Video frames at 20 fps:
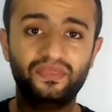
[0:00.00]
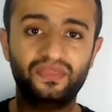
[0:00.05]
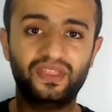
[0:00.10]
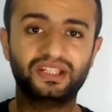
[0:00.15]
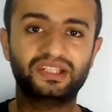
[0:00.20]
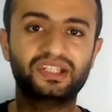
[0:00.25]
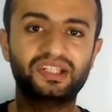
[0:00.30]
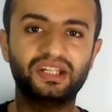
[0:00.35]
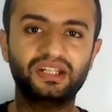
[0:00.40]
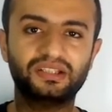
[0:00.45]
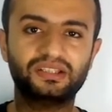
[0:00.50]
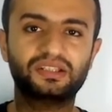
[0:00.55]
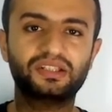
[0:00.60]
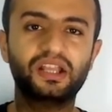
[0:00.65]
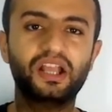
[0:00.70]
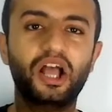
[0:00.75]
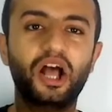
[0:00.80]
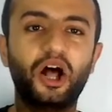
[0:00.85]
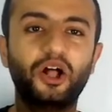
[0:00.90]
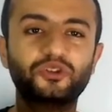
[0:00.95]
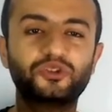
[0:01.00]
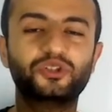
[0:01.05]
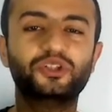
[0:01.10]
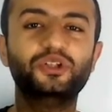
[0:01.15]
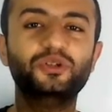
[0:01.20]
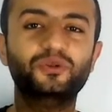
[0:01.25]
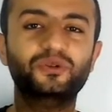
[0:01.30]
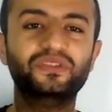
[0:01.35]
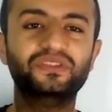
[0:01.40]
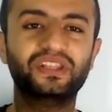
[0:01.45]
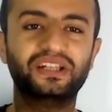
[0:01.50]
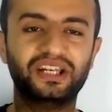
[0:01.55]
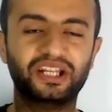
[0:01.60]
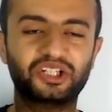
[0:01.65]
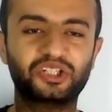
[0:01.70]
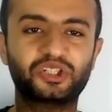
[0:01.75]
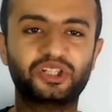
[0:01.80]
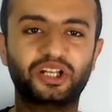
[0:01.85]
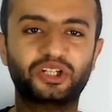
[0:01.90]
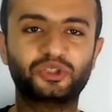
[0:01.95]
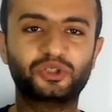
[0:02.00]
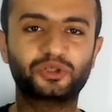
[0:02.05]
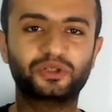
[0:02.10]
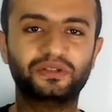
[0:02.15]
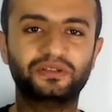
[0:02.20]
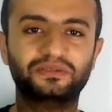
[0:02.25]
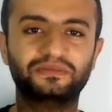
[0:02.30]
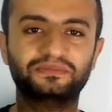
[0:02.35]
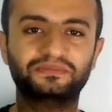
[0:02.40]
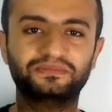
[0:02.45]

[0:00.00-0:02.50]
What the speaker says: That's it. I'll see you in the next lecture.